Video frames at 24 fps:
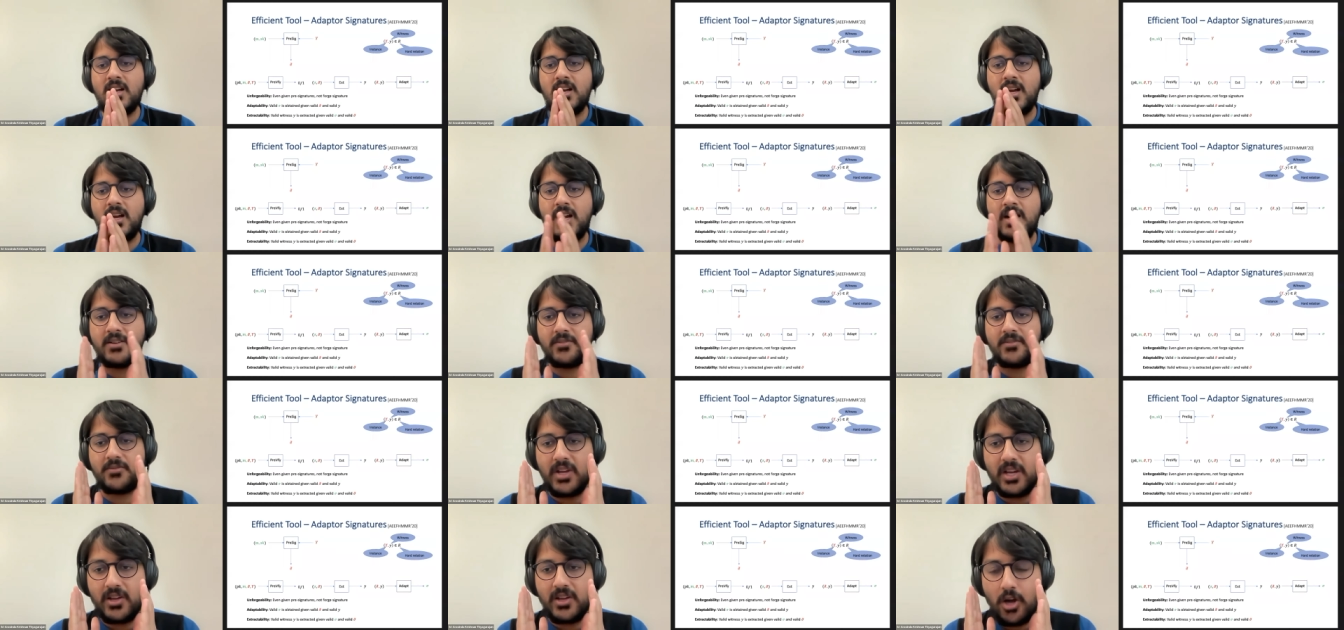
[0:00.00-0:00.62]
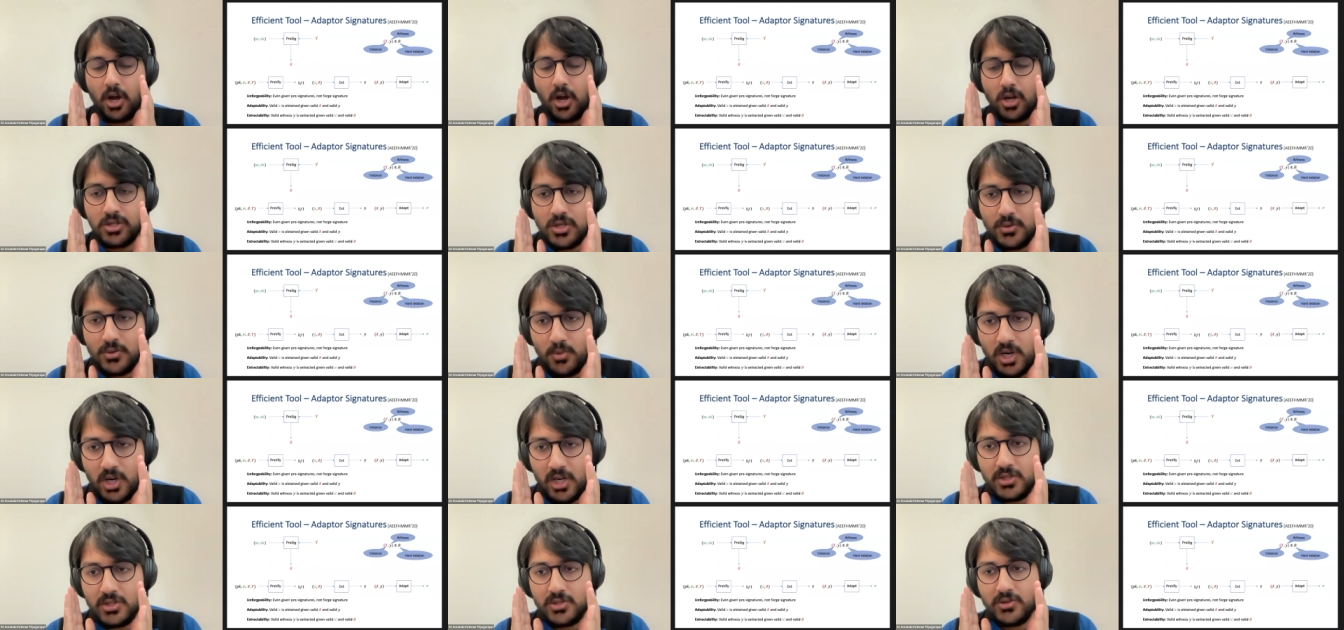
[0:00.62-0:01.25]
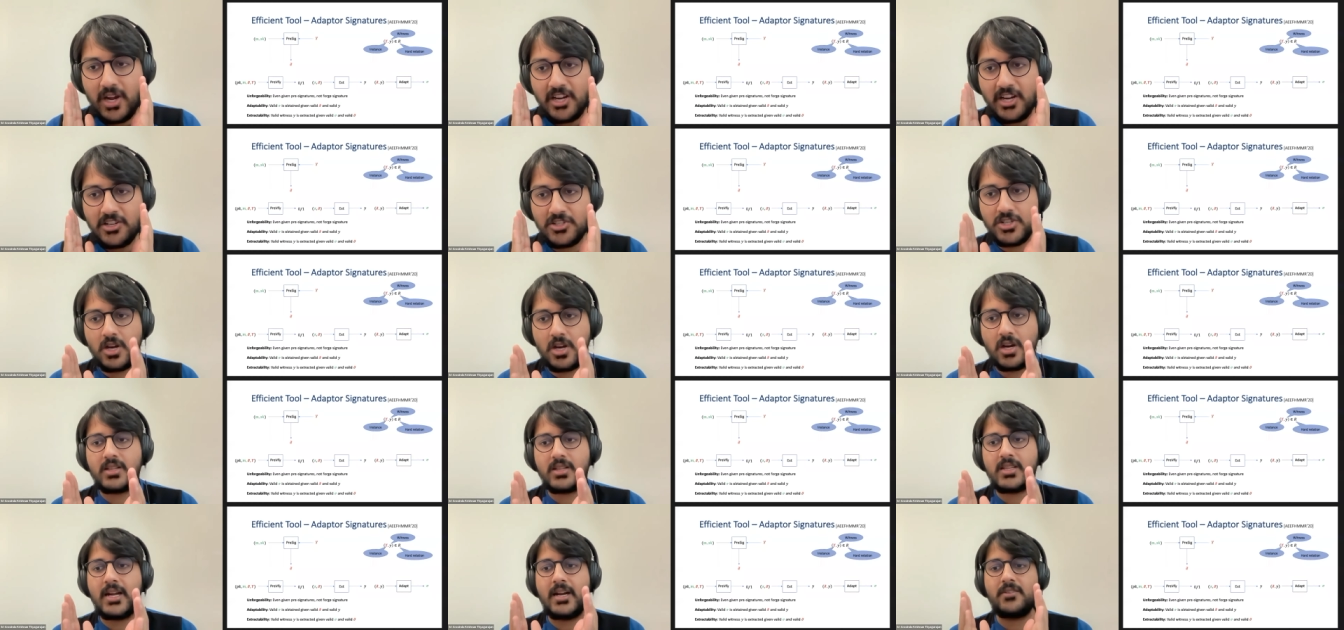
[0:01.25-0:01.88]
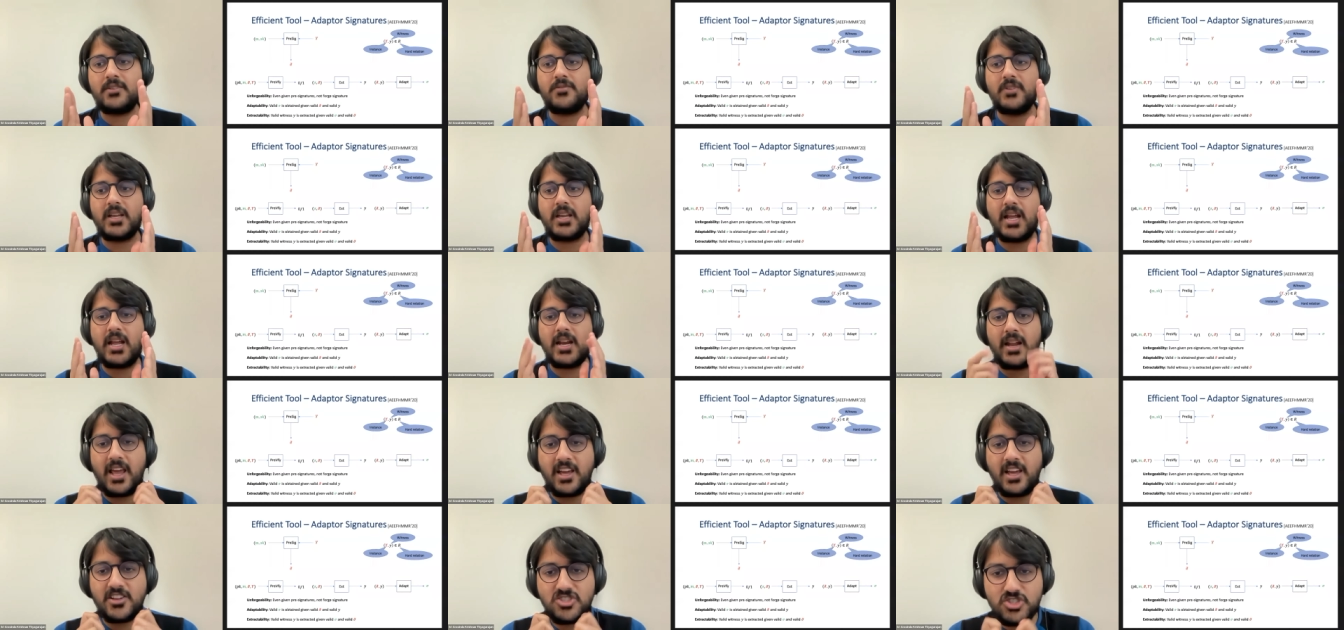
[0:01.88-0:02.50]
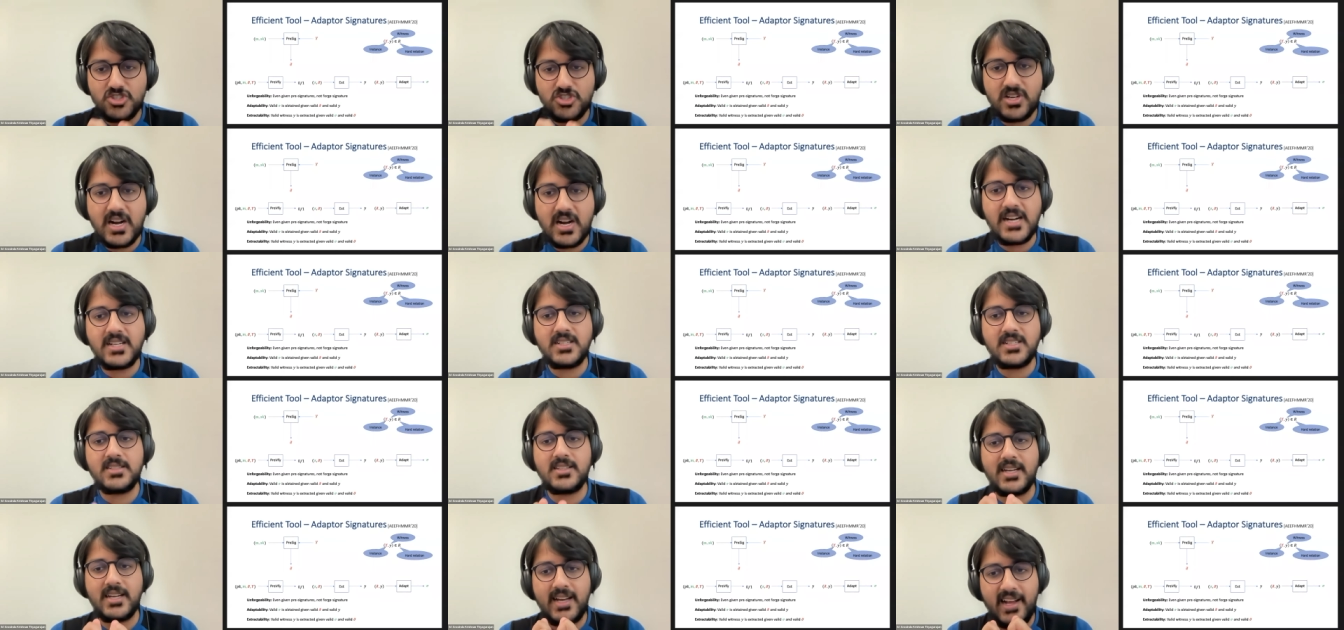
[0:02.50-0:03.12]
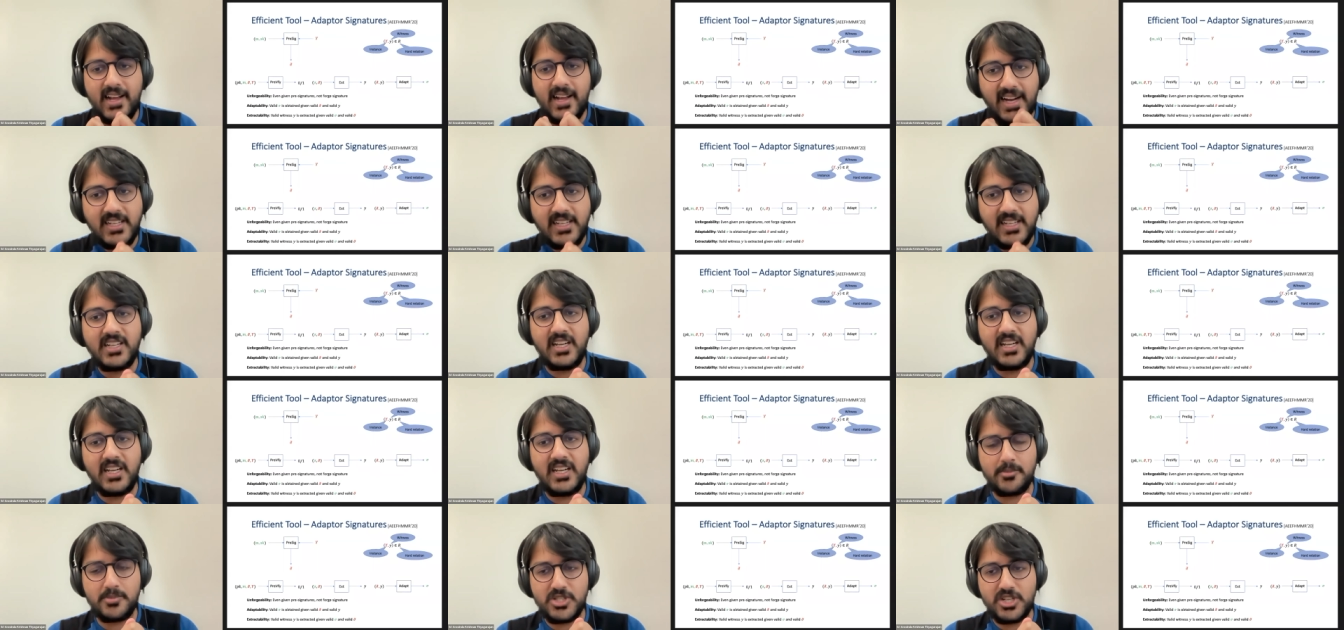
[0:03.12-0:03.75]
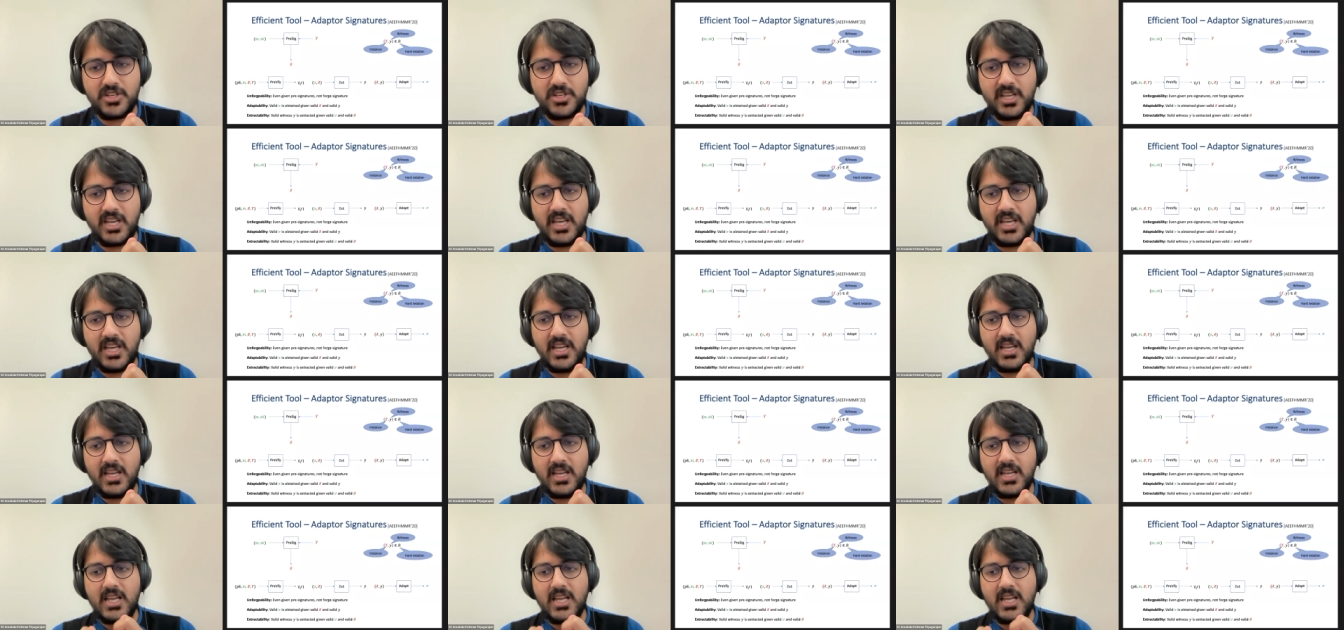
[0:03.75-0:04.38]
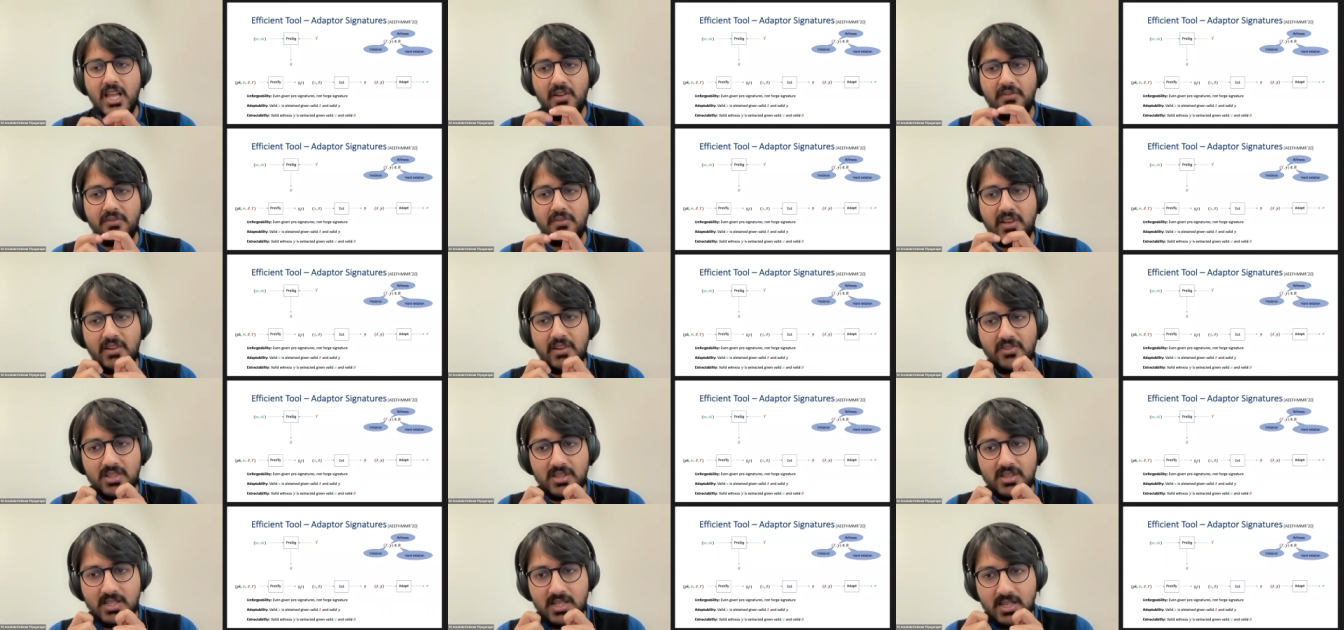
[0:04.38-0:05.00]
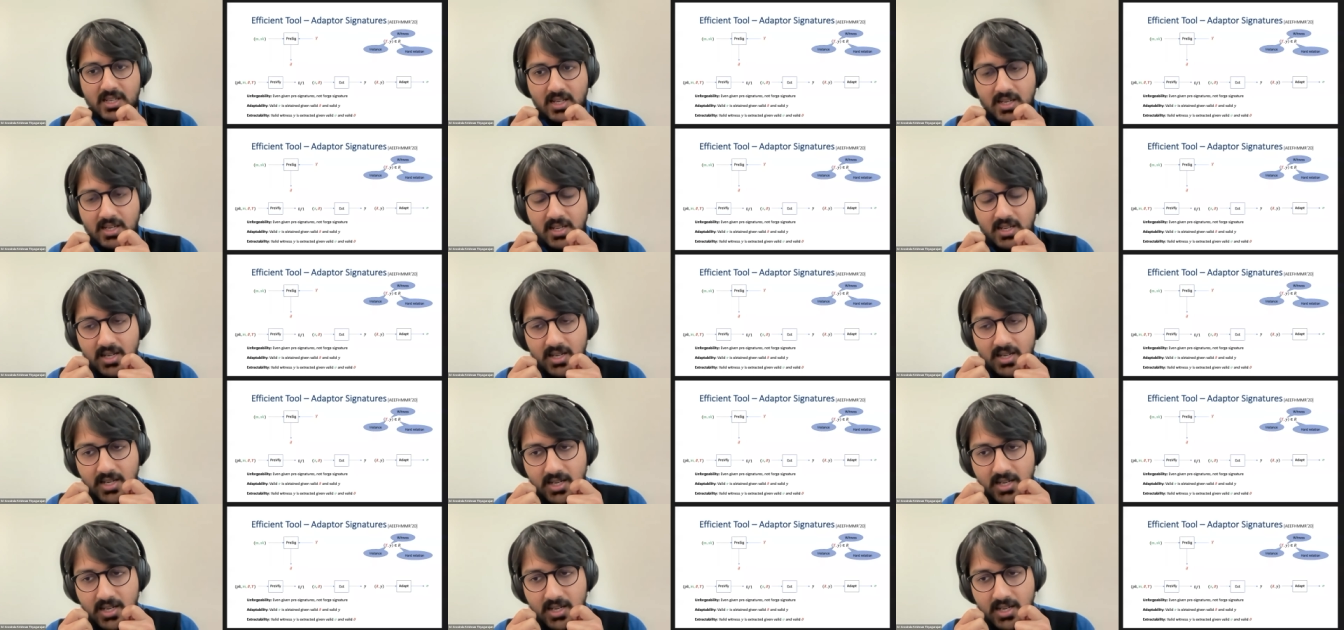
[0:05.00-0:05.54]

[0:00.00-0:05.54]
And we also want to ensure that we can extract the correct decryption key if given the